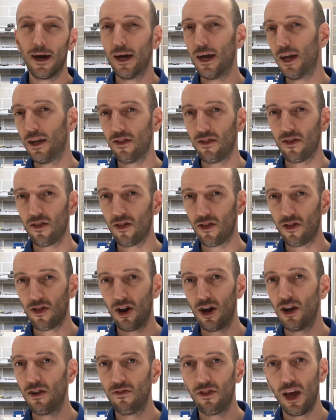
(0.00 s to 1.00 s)
into the
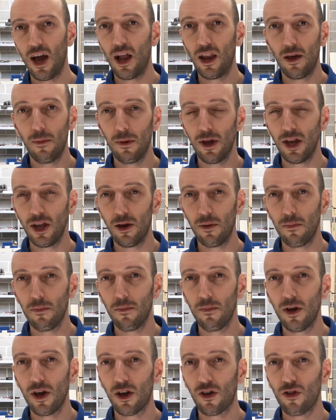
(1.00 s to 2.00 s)
side of the aluminium
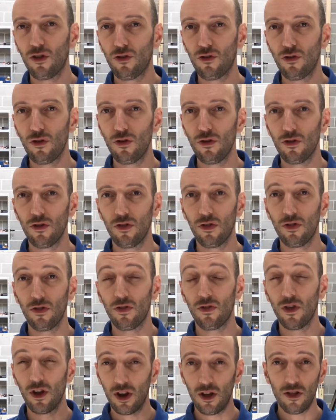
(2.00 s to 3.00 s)
extrusion
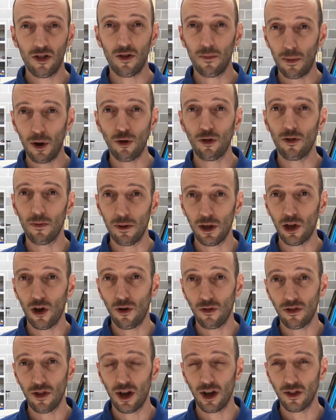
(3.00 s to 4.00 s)
that it's supposed to be
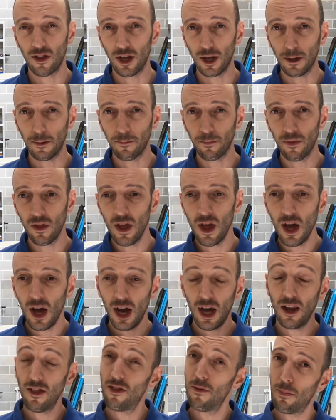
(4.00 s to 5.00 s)
contacting.
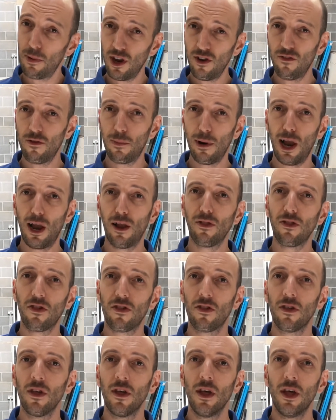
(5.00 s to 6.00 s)
And it's a bit of a
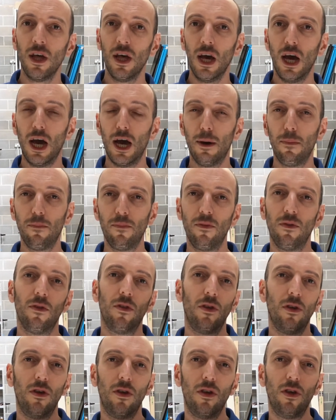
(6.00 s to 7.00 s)
balance.
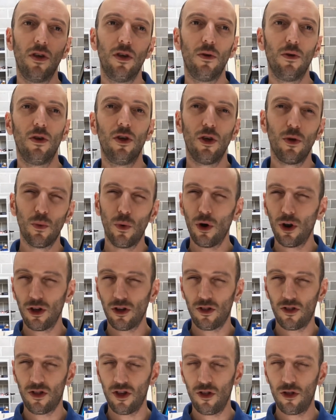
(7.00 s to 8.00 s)
You want a
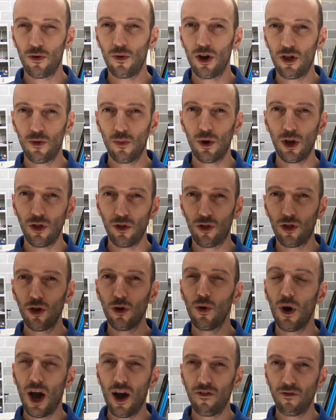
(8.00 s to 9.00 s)
situation where you
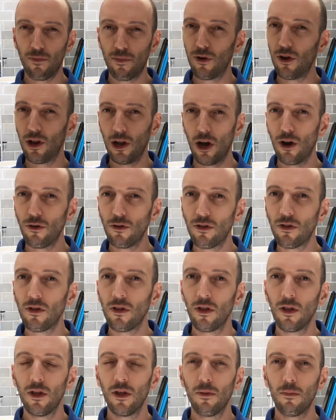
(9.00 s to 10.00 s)
do have preload,
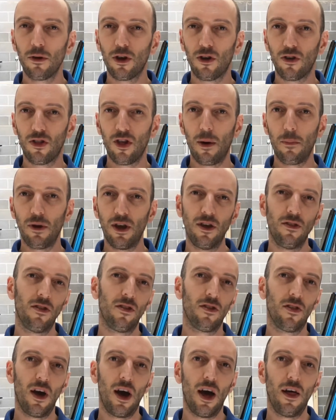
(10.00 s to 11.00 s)
because that
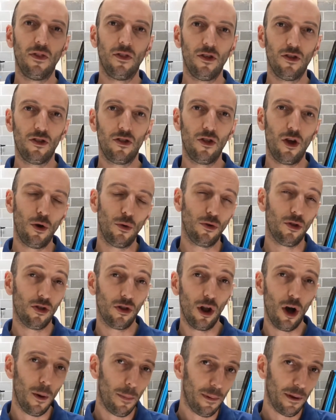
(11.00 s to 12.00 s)
means that there's no
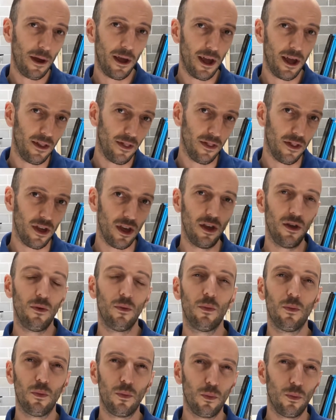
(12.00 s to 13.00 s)
slop in the
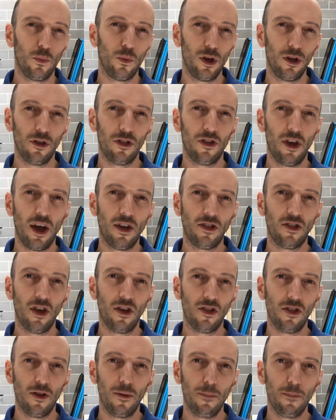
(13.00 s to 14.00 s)
wheel set
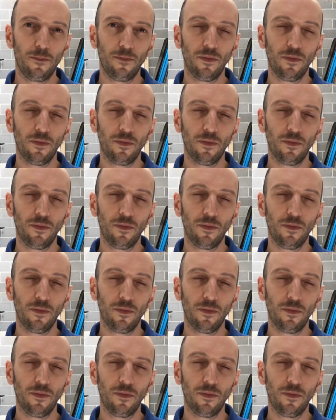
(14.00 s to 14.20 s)
system,